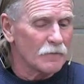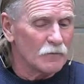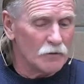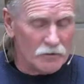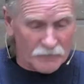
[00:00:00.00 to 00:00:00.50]

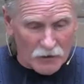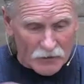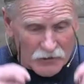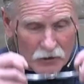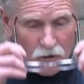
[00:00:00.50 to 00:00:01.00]
Well, if
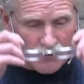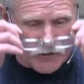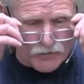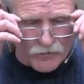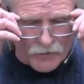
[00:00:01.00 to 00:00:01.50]
God's called
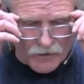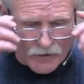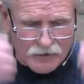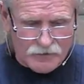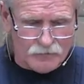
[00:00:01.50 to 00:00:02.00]
you,
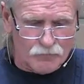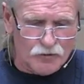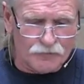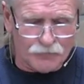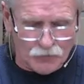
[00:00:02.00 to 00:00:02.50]
then
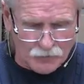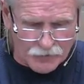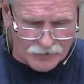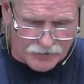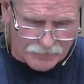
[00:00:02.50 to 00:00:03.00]
move
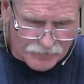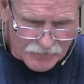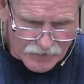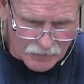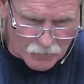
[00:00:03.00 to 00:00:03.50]
forward
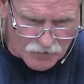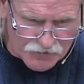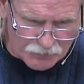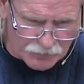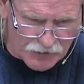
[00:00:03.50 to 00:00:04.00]
and watch
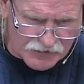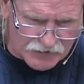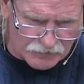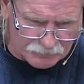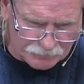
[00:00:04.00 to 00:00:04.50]
him bless it.